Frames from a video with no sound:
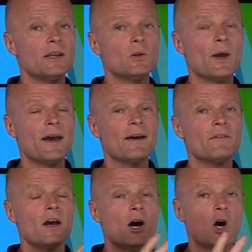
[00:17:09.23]
and you
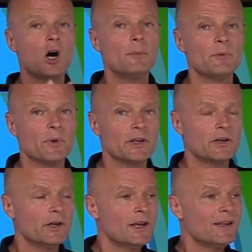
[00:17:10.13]
have almond
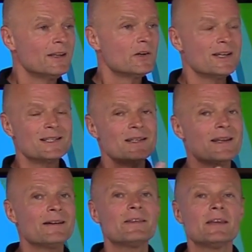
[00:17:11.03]
butter. There is
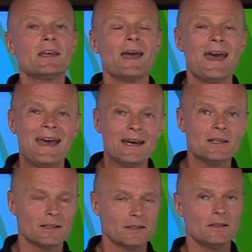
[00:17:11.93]
nothing
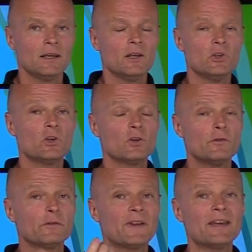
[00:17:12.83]
added. You could
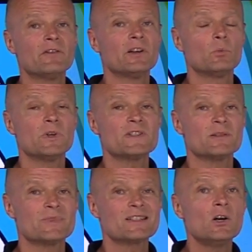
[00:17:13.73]
flavor it with
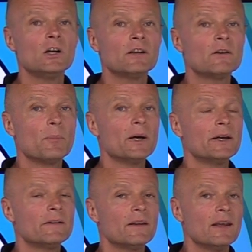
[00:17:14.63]
some salt,
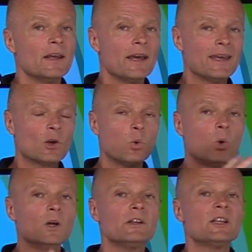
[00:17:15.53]
but a
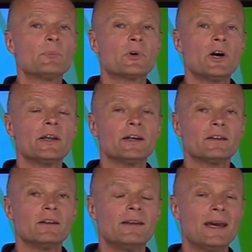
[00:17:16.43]
quality
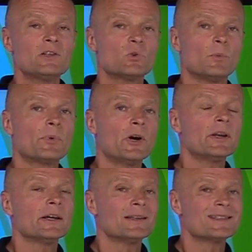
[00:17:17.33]
product, a natural
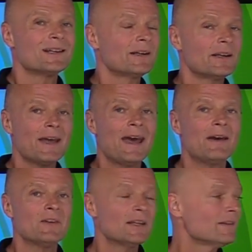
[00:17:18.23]
product, is not going to
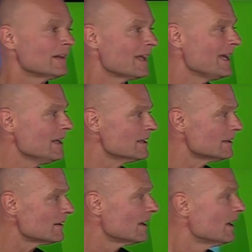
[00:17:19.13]
have anything in
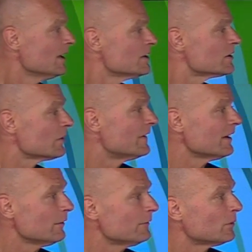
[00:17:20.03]
it. So
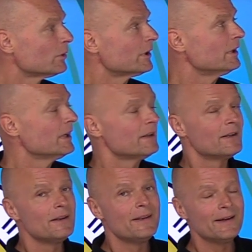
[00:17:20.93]
therefore,
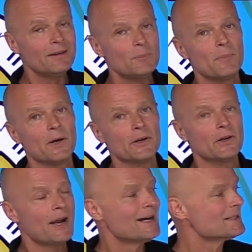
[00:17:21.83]
the nut
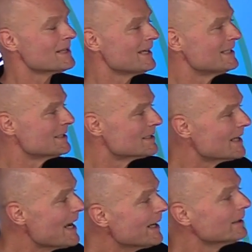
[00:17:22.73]
butter has
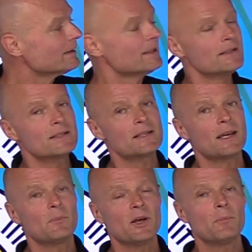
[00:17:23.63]
exactly the
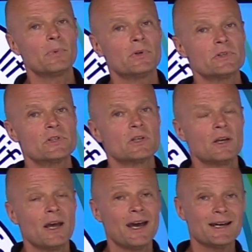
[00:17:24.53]
same numbers
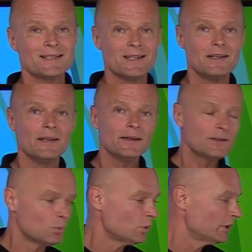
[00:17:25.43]
as the
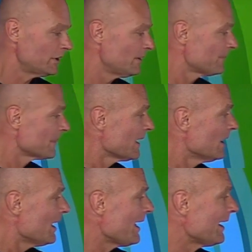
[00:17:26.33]
nut would.
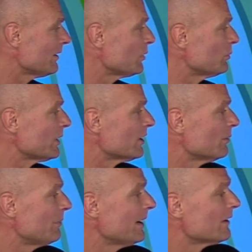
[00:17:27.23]
And when we
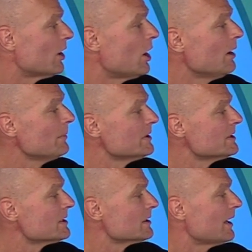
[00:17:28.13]
compare
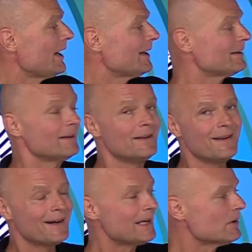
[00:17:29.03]
almonds at
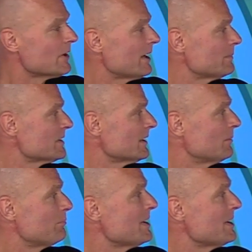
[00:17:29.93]
9 grams and